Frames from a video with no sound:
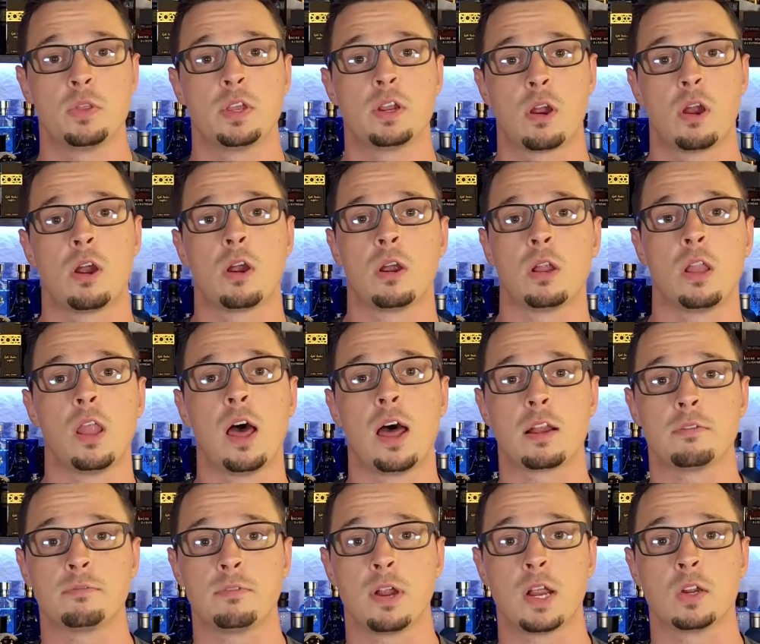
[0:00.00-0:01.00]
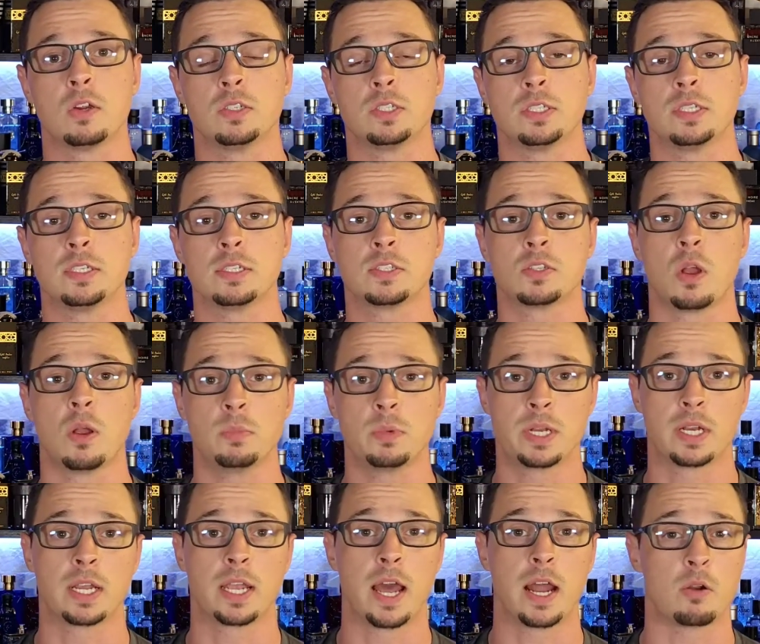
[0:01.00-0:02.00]
there are a lot of fragrances, so I'm
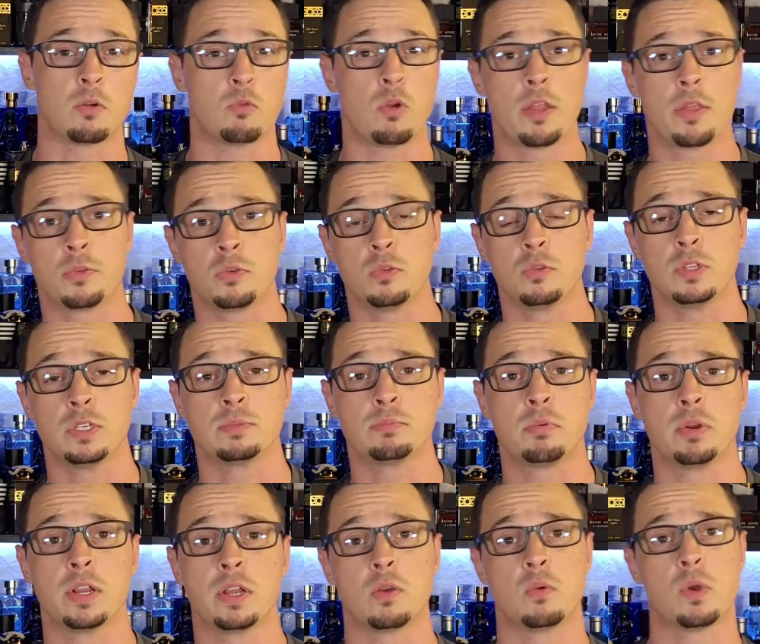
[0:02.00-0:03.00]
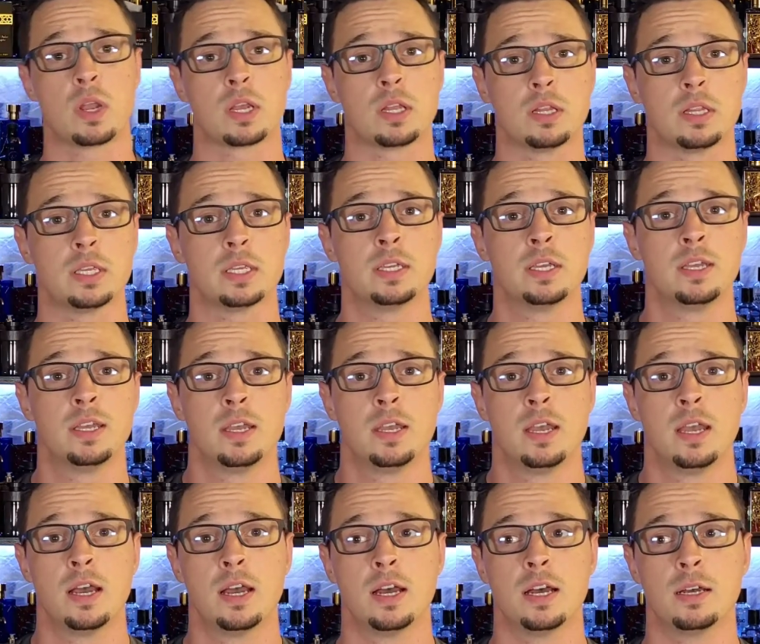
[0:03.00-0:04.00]
gonna kind of run through these pretty quickly.
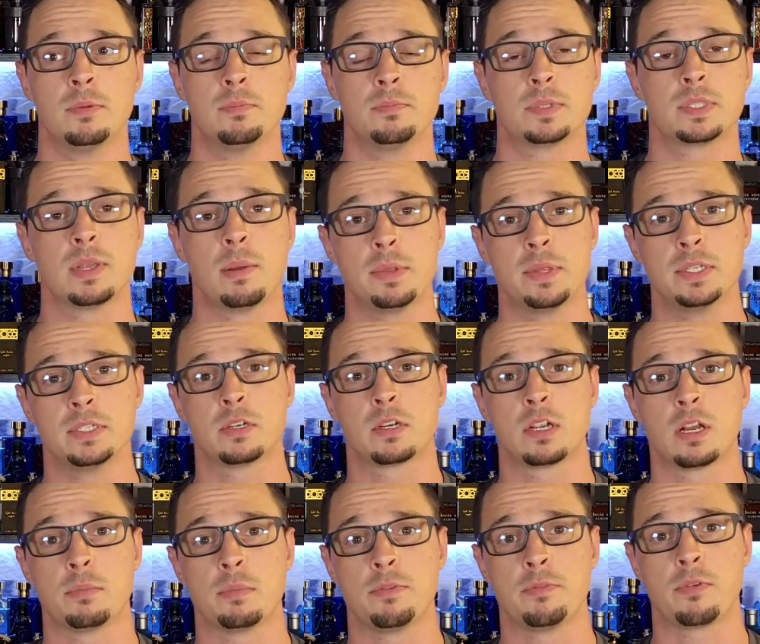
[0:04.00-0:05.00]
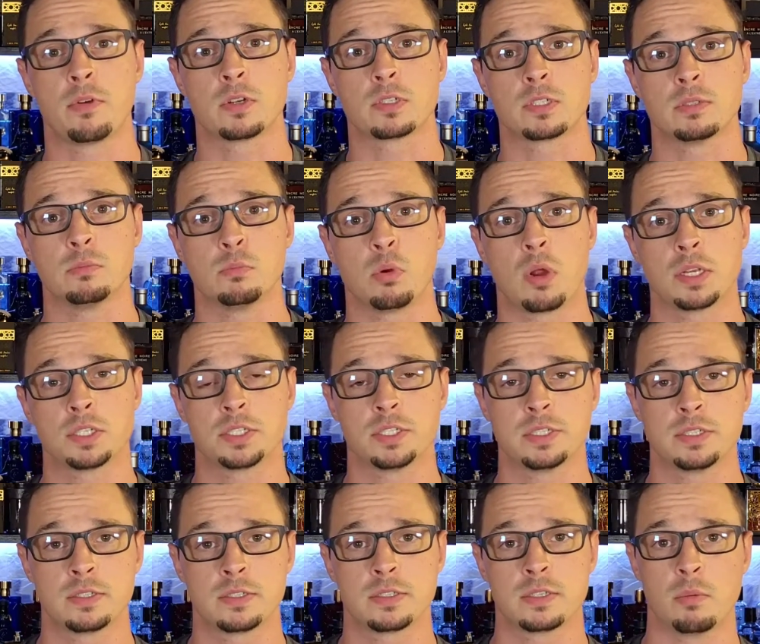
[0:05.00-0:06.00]
Um, some of these are gonna be first
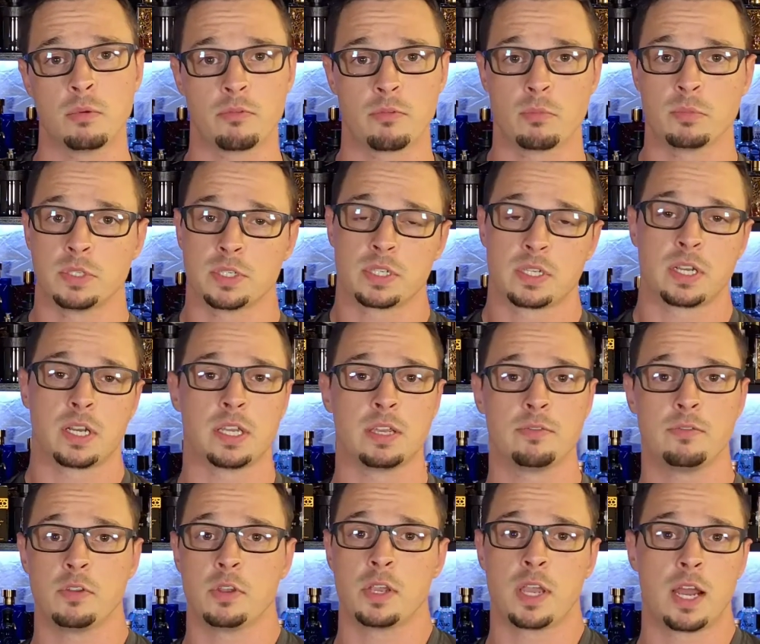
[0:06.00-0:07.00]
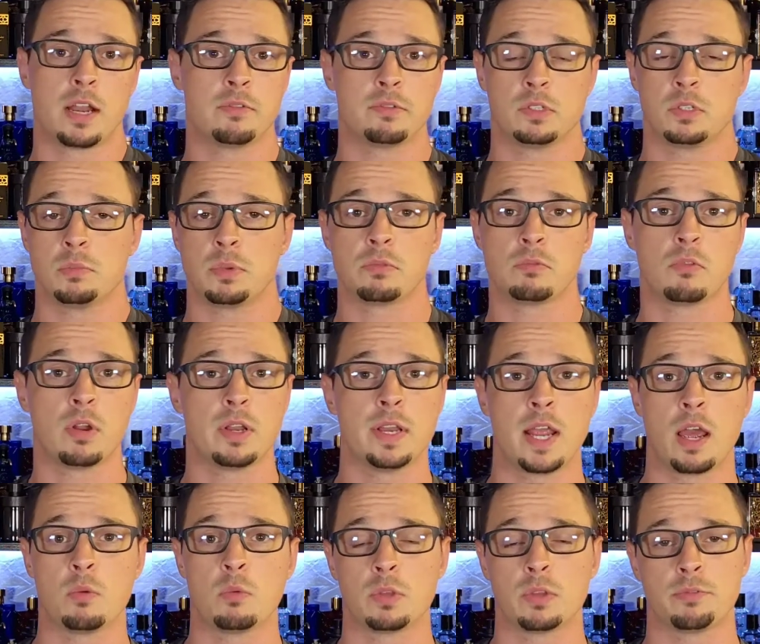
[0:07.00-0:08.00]
impressions. Some of them just gonna give you kind of a little bit
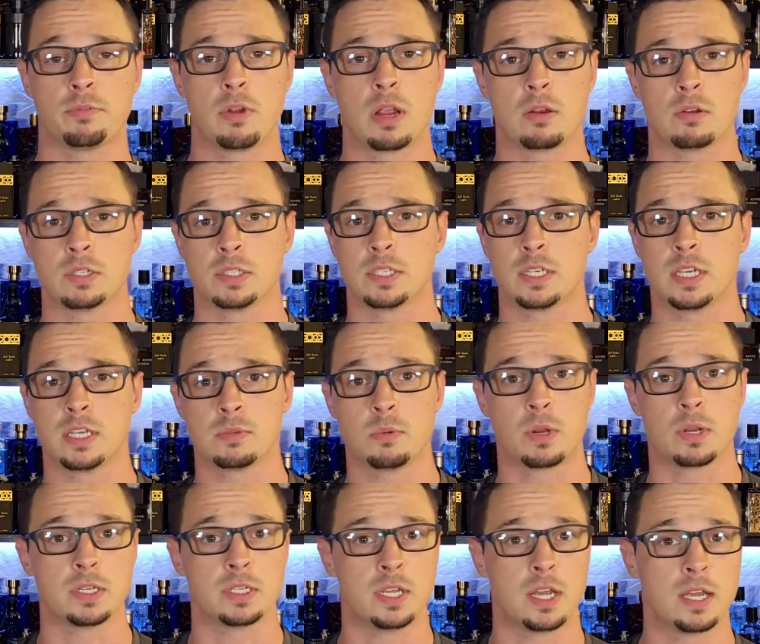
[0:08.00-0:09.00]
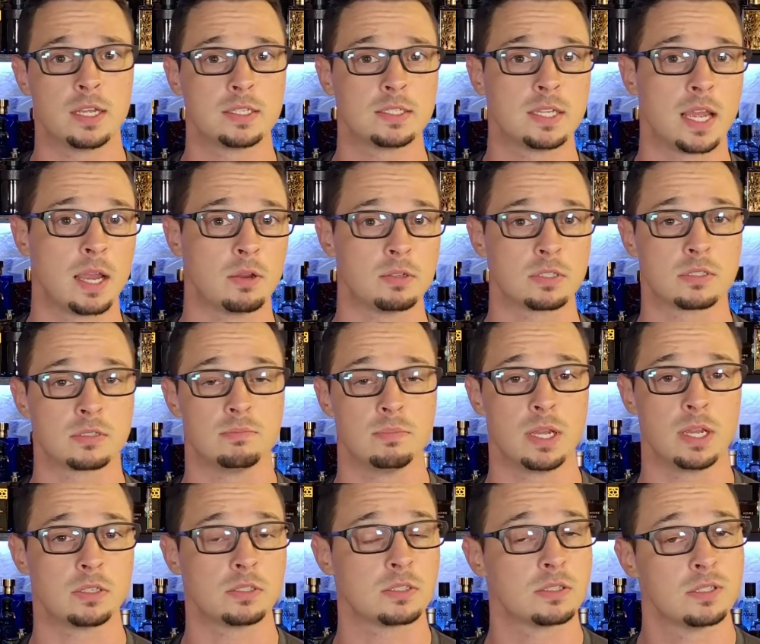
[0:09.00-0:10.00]
rundown what the fragrance is, what it does, how it
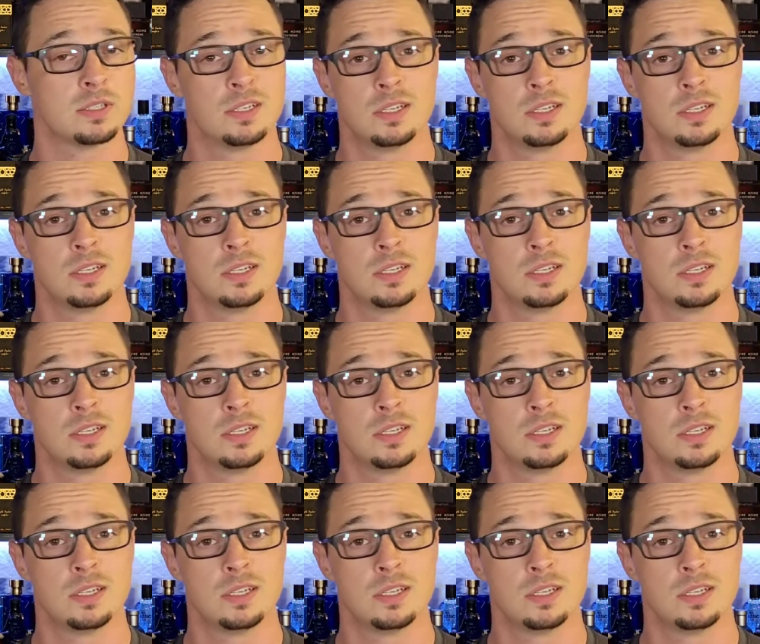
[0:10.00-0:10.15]
smells,